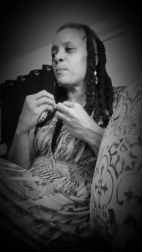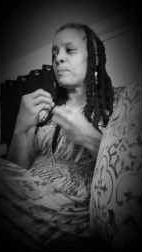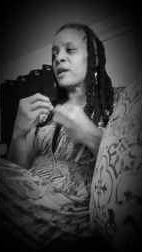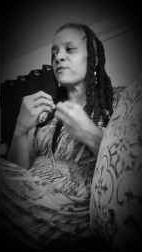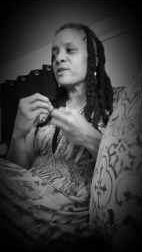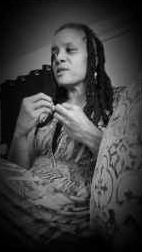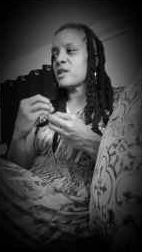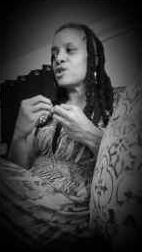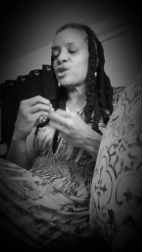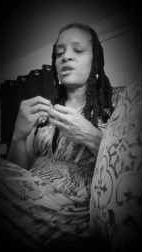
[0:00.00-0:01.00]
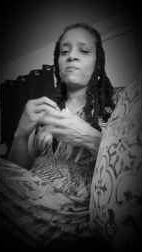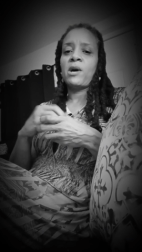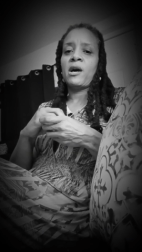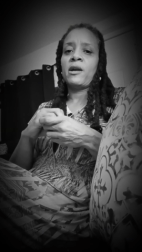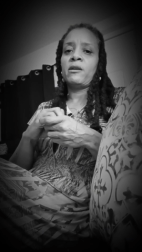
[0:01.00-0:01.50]
manifestation in
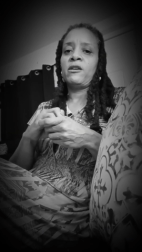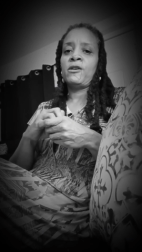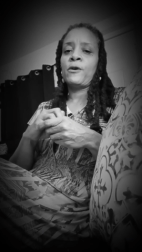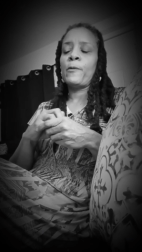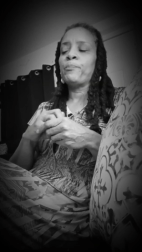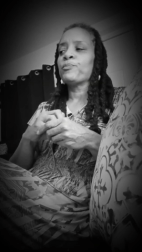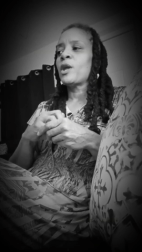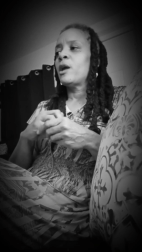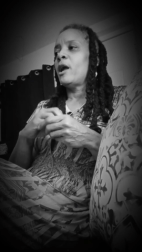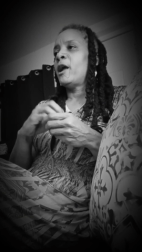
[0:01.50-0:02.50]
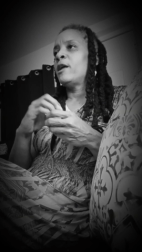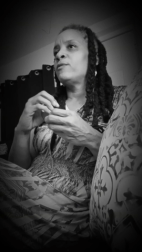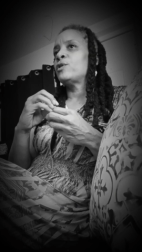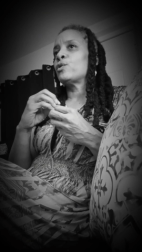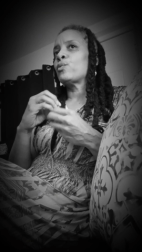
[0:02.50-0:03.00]
mind. You know,
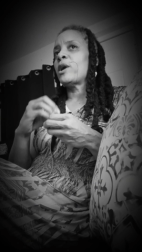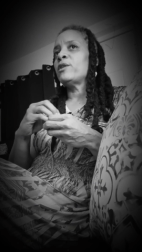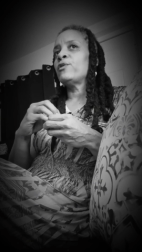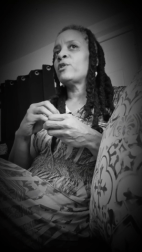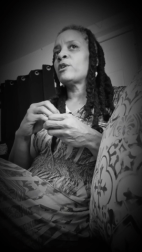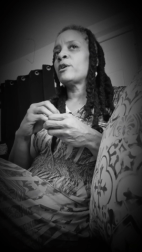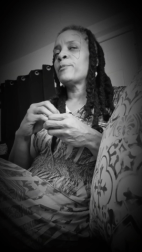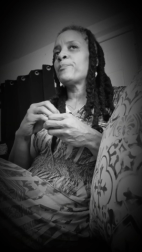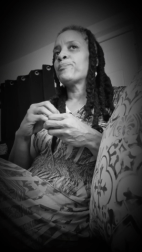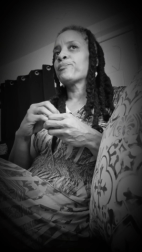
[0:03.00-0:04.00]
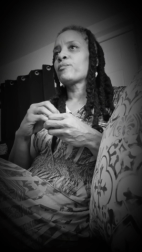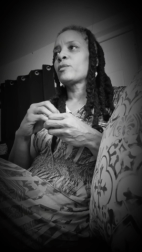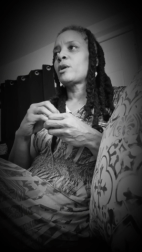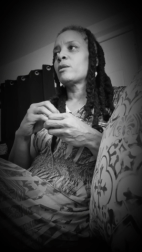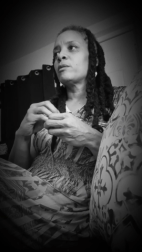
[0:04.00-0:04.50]
and the greater
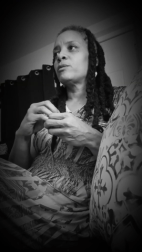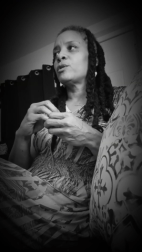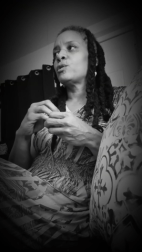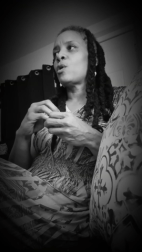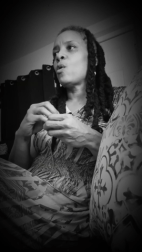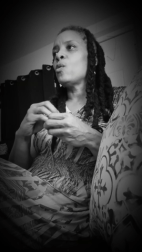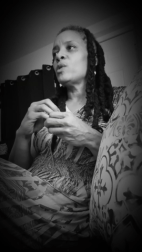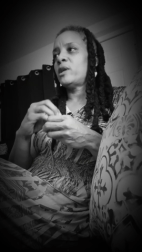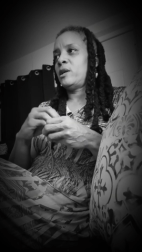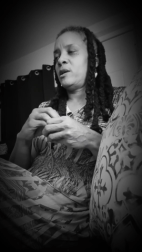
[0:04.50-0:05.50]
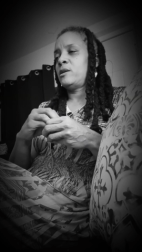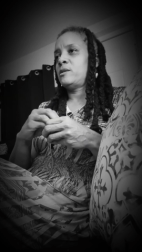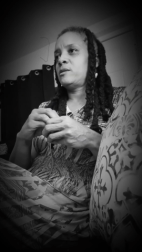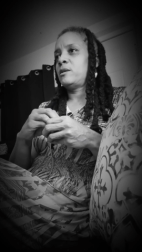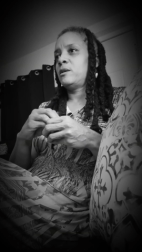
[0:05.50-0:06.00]
the goal
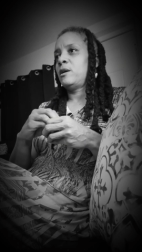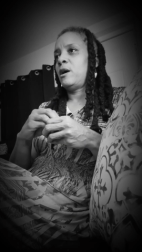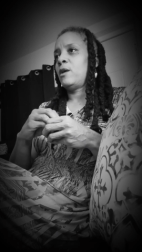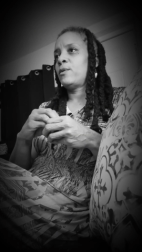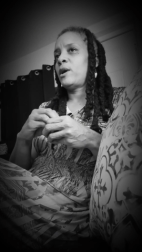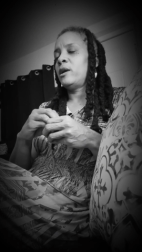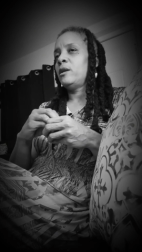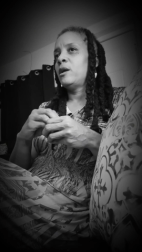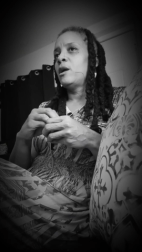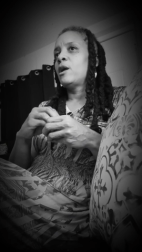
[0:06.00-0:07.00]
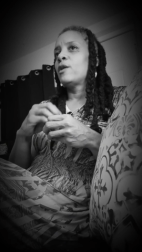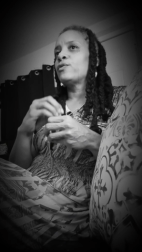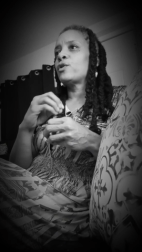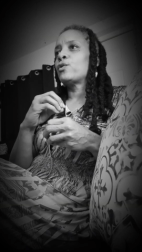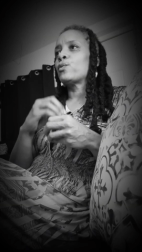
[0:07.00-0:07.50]
is, all right,
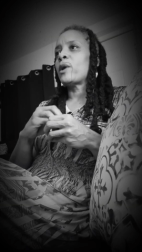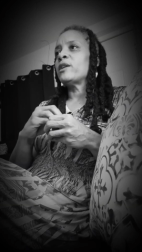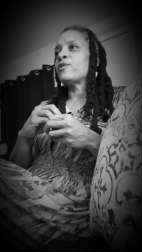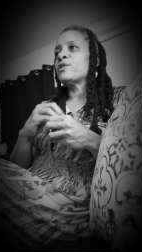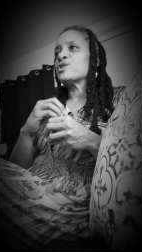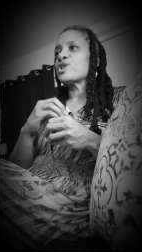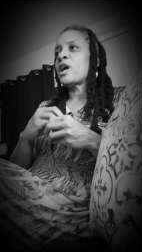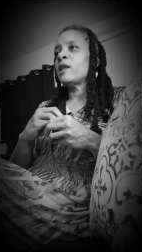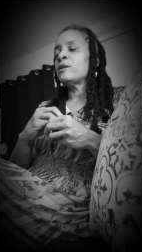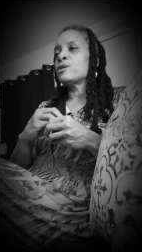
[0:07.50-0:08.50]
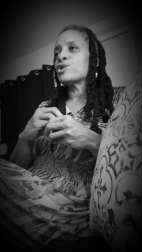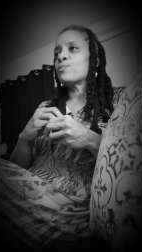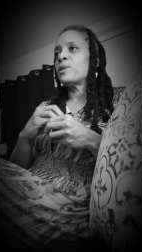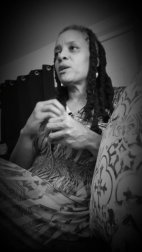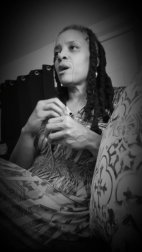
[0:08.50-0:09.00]
the greater the
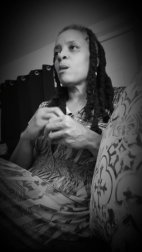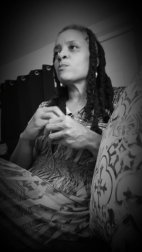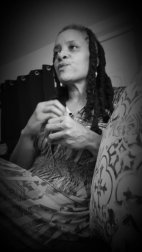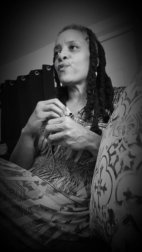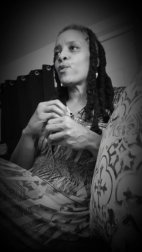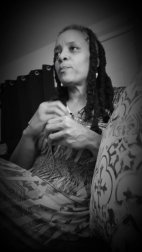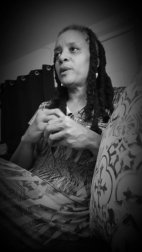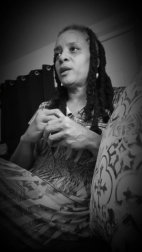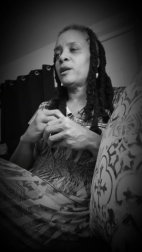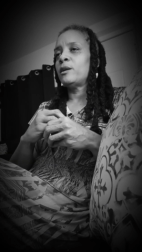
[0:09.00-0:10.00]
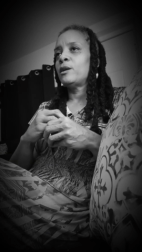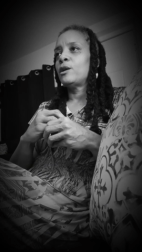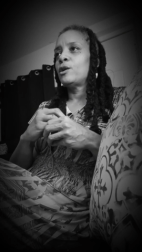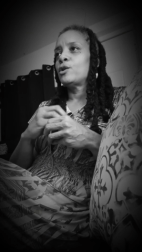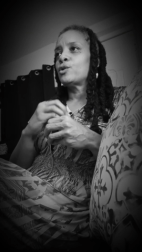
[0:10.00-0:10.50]
challenge becomes for me
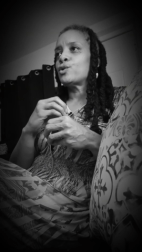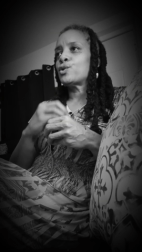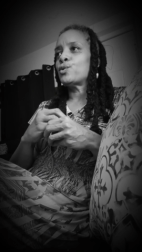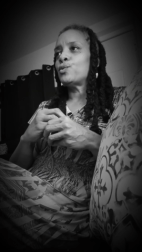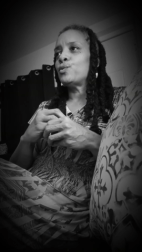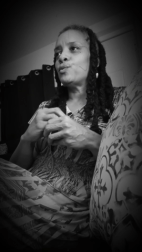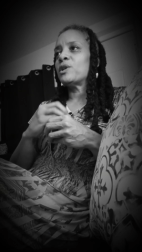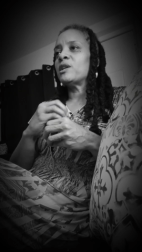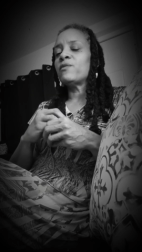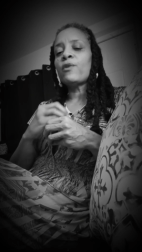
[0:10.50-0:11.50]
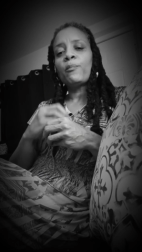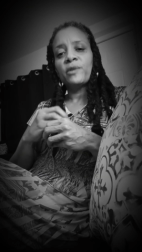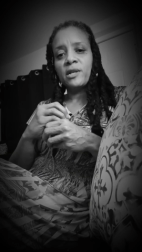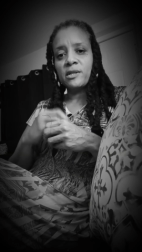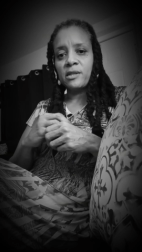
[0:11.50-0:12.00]
to give
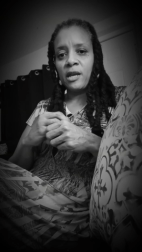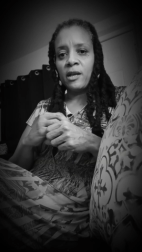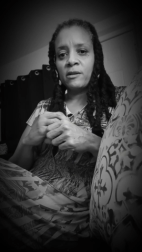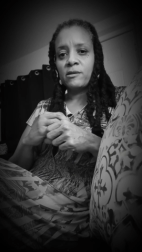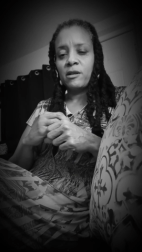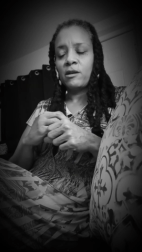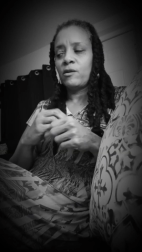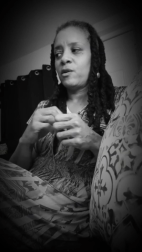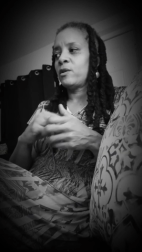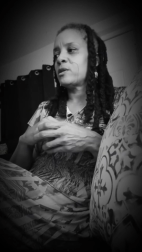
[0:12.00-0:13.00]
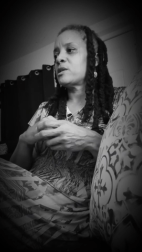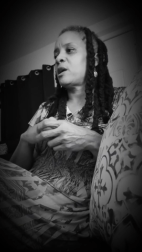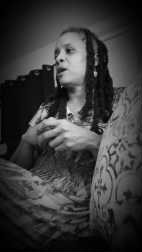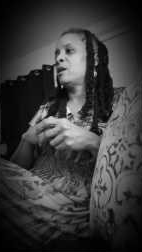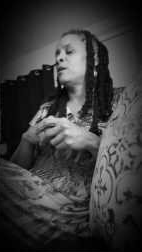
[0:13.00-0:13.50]
up these things. You
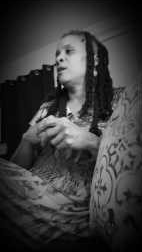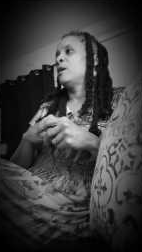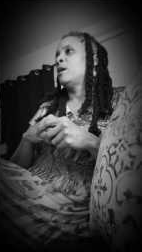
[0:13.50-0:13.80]
understand?